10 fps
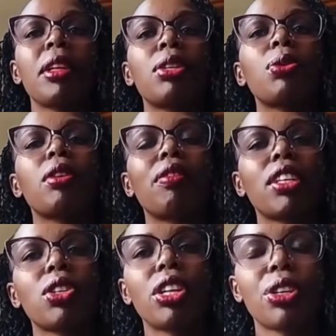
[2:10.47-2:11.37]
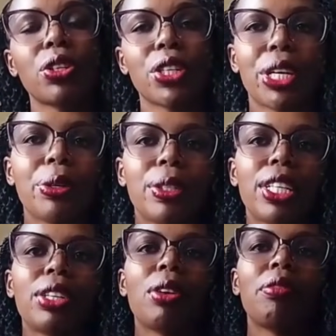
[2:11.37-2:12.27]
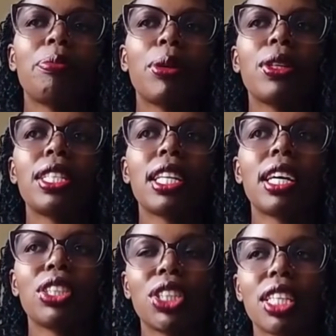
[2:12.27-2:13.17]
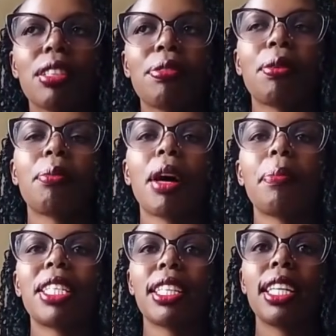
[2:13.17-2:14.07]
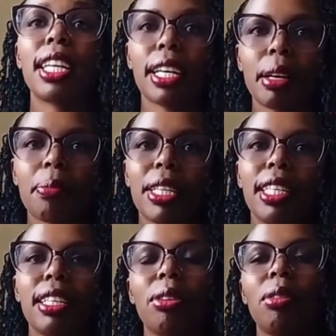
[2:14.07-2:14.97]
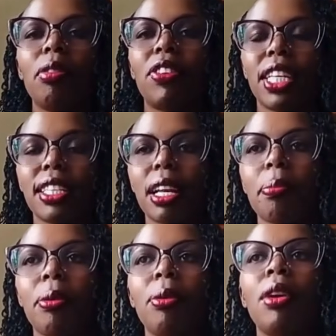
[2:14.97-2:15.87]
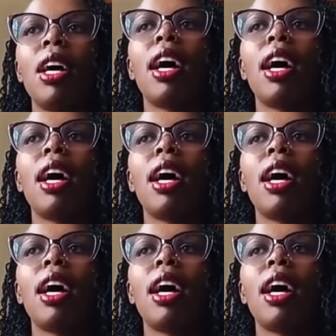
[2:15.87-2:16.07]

So if at all you're a shareholder, you have bought shares from a particular company, now for example